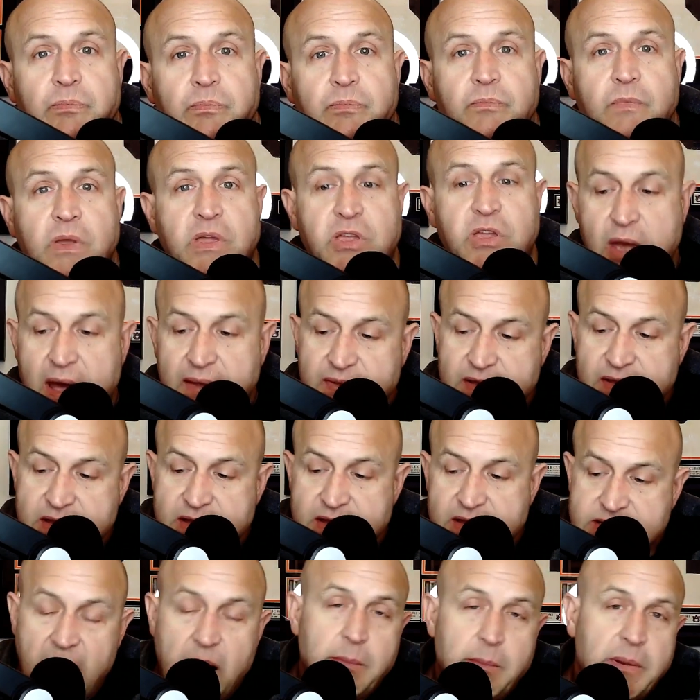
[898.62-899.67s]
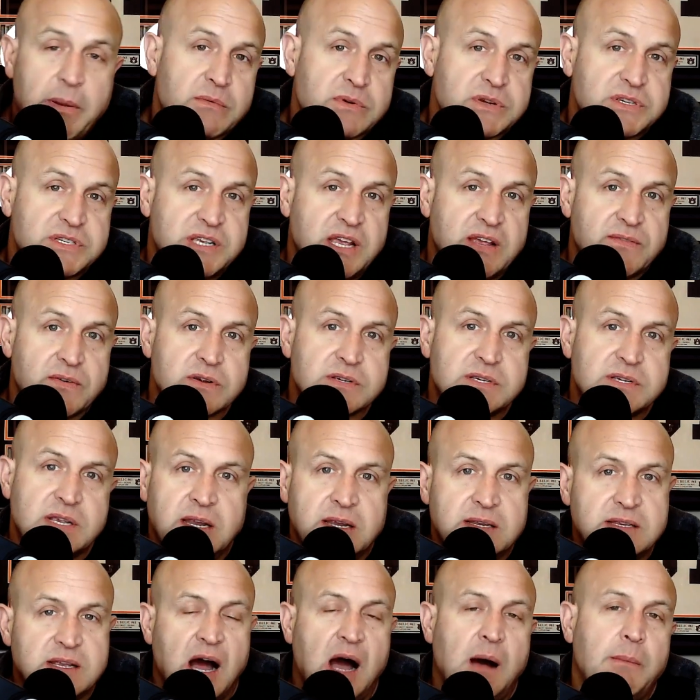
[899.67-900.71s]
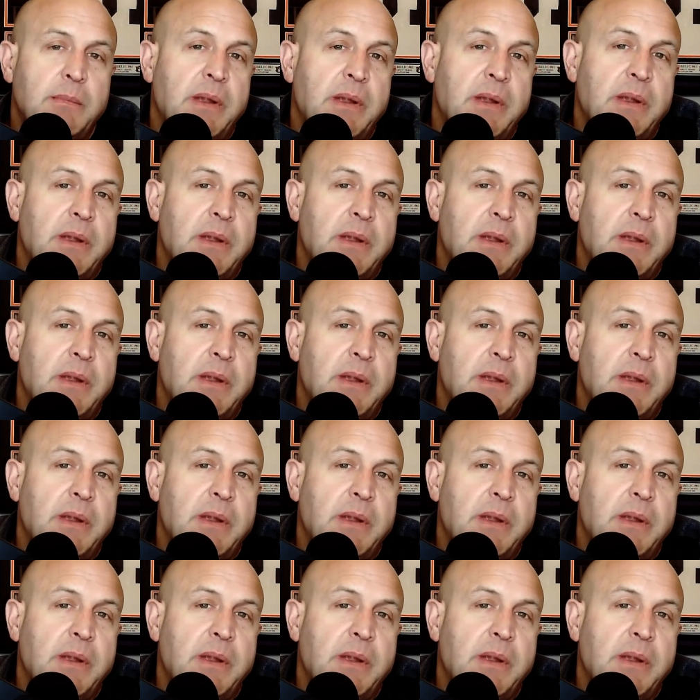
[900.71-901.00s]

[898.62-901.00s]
Like you had these dominant receivers and a dominant